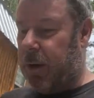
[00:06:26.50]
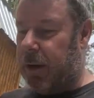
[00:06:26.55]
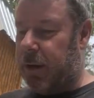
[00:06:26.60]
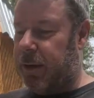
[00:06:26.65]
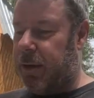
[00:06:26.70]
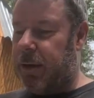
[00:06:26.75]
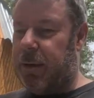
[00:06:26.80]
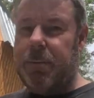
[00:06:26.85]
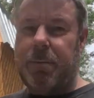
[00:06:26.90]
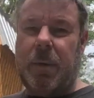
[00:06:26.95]

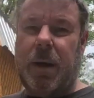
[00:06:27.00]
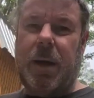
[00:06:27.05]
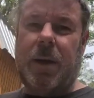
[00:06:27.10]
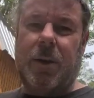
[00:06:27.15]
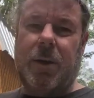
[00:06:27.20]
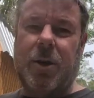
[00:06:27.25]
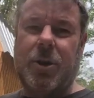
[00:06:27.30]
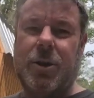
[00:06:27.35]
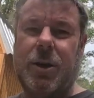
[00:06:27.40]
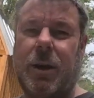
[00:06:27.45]
wise. Air
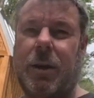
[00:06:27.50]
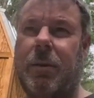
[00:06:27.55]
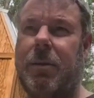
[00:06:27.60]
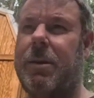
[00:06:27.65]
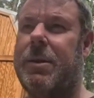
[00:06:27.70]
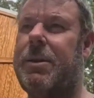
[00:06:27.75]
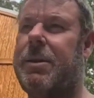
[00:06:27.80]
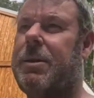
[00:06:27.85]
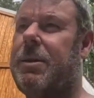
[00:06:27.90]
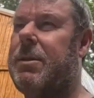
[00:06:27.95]
conditioning
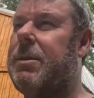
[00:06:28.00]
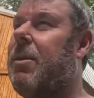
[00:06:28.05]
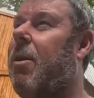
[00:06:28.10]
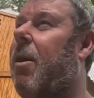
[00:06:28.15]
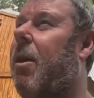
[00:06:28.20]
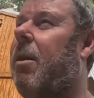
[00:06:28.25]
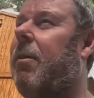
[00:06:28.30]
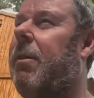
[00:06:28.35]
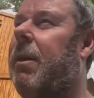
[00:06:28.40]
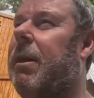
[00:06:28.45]
is
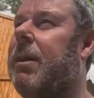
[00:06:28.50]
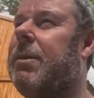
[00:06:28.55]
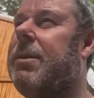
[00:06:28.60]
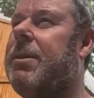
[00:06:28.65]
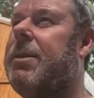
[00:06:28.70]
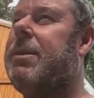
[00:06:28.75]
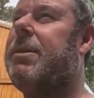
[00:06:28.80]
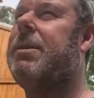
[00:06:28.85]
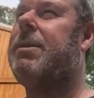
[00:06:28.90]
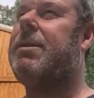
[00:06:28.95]
high on the
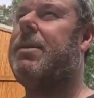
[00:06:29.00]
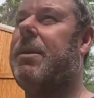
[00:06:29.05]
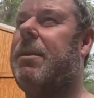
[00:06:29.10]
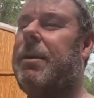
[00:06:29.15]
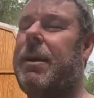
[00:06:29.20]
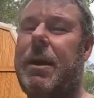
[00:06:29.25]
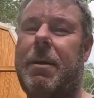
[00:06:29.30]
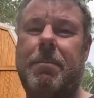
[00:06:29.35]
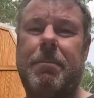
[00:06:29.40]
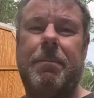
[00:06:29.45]
list. So
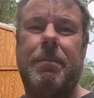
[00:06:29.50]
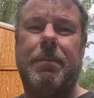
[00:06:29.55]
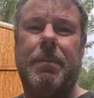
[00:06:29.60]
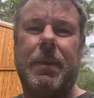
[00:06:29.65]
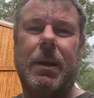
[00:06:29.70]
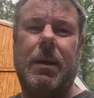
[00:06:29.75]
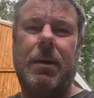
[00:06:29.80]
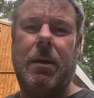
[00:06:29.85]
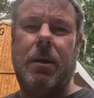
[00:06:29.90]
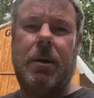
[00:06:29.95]
yeah,
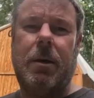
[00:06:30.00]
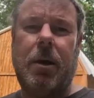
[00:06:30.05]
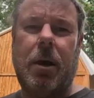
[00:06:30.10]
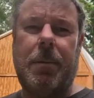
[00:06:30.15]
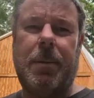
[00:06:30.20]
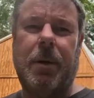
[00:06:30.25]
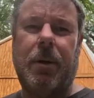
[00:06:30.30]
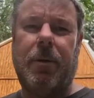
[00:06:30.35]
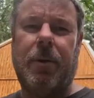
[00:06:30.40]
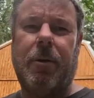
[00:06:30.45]

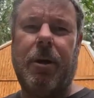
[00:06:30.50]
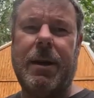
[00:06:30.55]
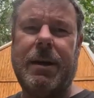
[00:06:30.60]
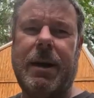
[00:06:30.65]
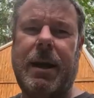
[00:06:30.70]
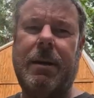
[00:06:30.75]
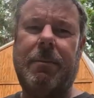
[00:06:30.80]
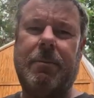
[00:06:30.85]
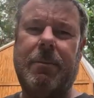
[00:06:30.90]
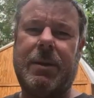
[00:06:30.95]
hope you all have a great
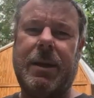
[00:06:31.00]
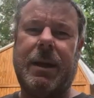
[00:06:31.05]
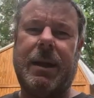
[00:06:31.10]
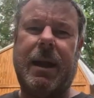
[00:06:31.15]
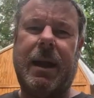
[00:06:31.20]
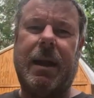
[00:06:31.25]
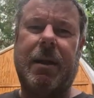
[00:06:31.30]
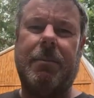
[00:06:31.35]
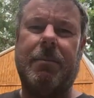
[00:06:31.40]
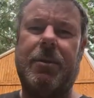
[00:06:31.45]
day. Take
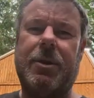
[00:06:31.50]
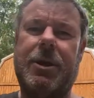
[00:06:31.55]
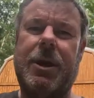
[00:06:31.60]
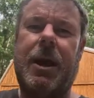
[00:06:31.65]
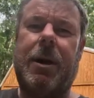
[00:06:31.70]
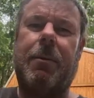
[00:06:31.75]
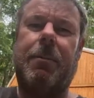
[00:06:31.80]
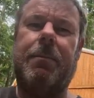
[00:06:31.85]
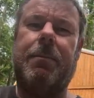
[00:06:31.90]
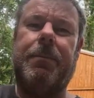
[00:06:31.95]
care.
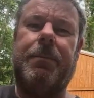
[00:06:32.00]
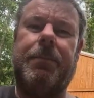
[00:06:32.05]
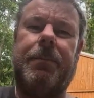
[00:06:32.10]
Ciao.